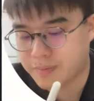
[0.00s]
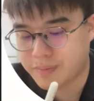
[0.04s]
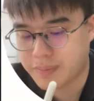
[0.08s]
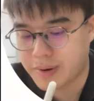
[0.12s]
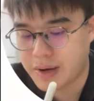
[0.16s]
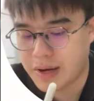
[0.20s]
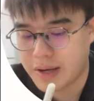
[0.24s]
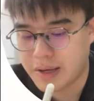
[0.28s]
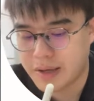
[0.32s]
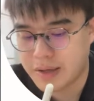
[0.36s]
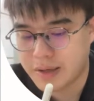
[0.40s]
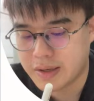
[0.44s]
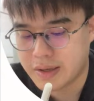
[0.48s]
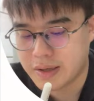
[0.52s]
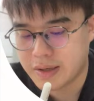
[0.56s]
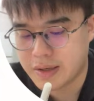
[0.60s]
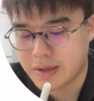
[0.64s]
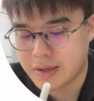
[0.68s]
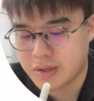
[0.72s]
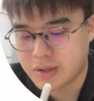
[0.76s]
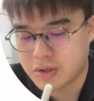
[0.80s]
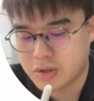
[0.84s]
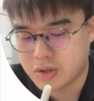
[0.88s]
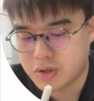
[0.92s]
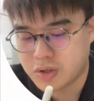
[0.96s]
by
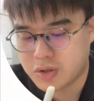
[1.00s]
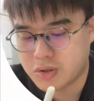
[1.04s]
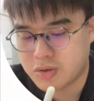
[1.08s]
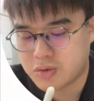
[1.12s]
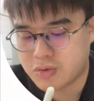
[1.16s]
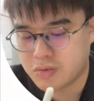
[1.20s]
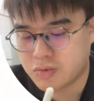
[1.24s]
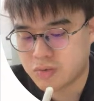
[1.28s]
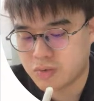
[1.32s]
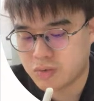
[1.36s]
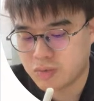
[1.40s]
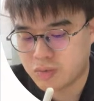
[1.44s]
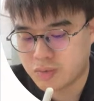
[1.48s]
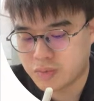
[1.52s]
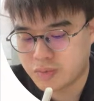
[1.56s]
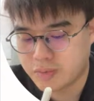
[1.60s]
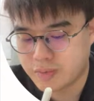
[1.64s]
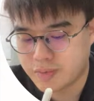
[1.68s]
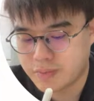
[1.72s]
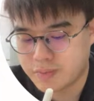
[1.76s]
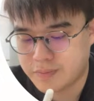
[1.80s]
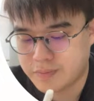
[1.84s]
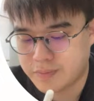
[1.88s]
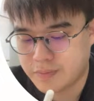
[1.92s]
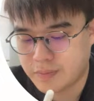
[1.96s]
2.
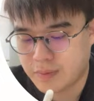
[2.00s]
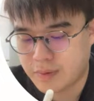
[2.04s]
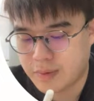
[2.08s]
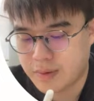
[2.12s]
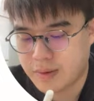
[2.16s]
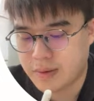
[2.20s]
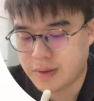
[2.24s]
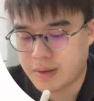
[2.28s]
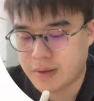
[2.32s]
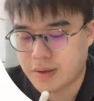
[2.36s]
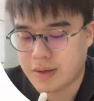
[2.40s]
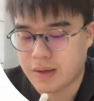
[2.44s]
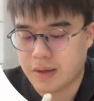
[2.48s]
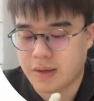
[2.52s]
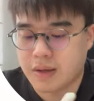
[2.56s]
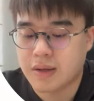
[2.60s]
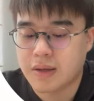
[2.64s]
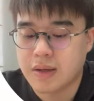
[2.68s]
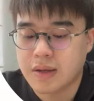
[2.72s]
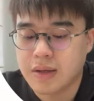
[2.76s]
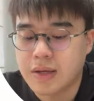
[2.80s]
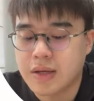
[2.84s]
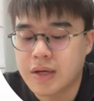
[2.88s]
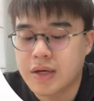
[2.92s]
Okay,